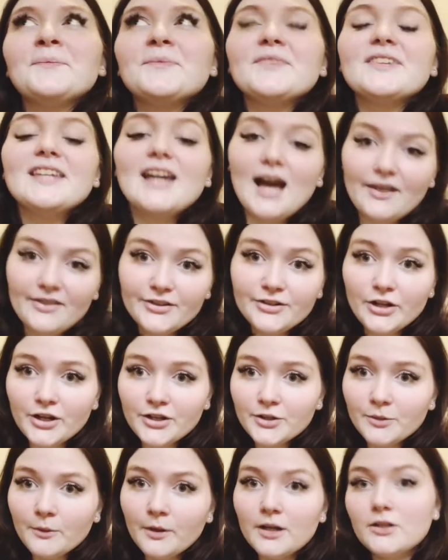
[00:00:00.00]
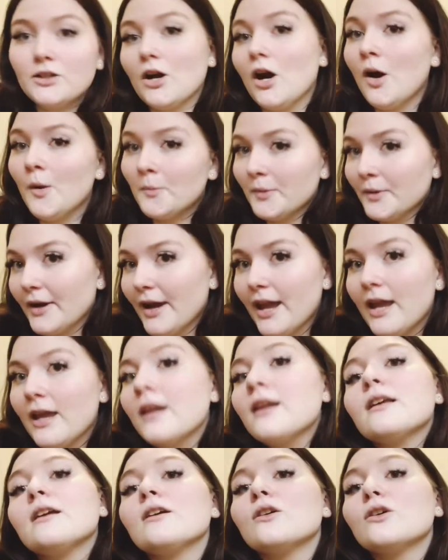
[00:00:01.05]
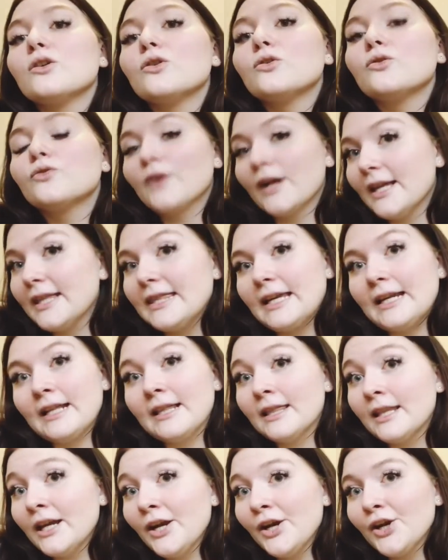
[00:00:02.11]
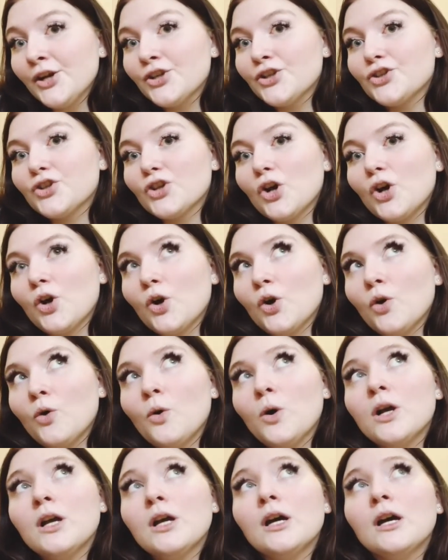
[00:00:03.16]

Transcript: yeah, the doctor wanted to operate right then and there, so